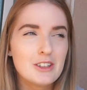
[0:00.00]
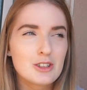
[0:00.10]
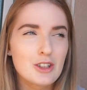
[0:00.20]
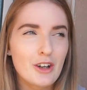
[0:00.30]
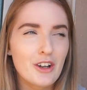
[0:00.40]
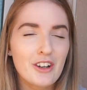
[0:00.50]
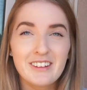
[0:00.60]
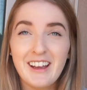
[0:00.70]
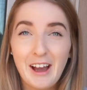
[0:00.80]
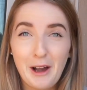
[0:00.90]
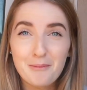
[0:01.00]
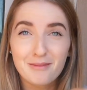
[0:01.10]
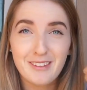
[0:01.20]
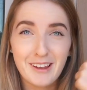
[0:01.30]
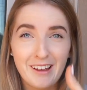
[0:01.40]
So yeah,
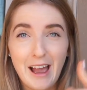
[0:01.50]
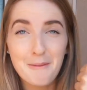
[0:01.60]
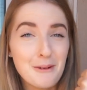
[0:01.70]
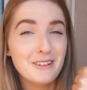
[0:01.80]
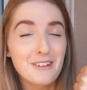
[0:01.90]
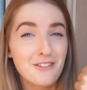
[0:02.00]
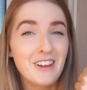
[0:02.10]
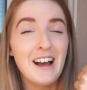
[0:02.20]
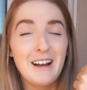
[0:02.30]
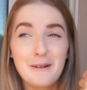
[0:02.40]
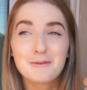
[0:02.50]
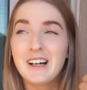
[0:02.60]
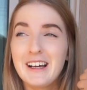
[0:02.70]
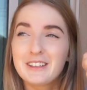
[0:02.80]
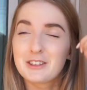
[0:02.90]
I'm happy with the flight. I'm
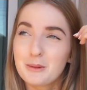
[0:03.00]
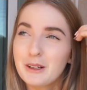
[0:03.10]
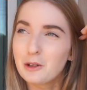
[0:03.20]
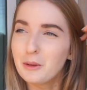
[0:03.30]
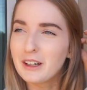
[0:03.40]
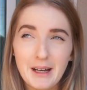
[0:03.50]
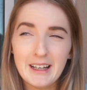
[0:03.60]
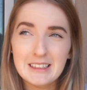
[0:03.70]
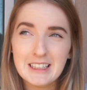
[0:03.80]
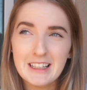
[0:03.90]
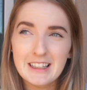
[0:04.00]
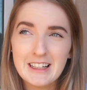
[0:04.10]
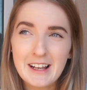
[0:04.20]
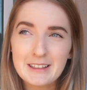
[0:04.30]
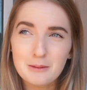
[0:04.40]
glad it just went quick. But the
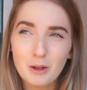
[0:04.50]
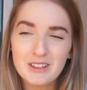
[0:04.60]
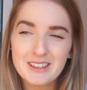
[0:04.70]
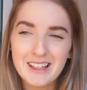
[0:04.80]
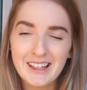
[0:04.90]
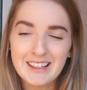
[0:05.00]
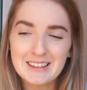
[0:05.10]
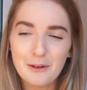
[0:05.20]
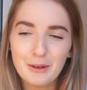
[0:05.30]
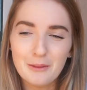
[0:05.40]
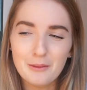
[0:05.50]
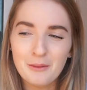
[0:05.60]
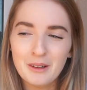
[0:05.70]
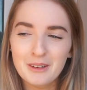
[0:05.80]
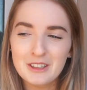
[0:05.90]
next worst thing is that
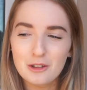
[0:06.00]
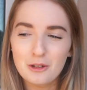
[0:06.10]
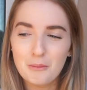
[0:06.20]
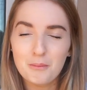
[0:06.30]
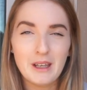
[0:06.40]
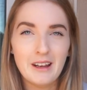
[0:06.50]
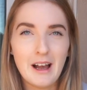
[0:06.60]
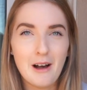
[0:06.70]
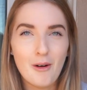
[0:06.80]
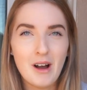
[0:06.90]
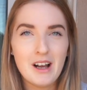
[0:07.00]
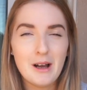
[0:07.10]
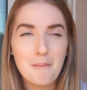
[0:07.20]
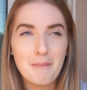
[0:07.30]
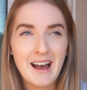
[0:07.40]
when we went to get our
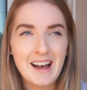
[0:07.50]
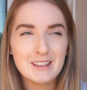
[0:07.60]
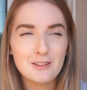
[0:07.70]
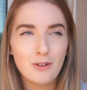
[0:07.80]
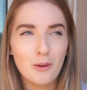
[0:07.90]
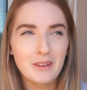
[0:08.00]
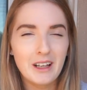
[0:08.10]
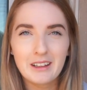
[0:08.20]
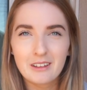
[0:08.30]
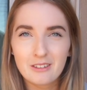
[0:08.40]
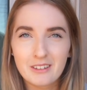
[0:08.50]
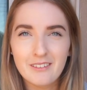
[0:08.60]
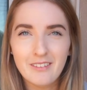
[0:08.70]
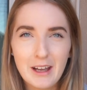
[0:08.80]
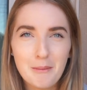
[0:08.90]
bags from the little
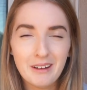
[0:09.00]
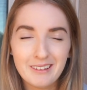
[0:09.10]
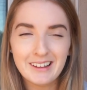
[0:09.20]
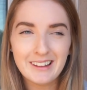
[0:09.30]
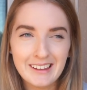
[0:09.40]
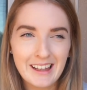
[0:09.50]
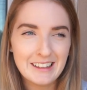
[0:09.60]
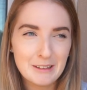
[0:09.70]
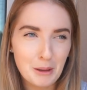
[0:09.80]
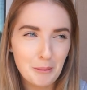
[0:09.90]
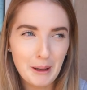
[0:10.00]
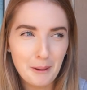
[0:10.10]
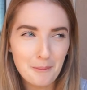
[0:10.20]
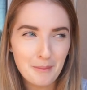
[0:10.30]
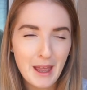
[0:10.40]
conveyor belt thing, they didn't pop
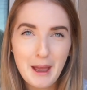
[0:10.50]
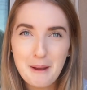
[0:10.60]
up.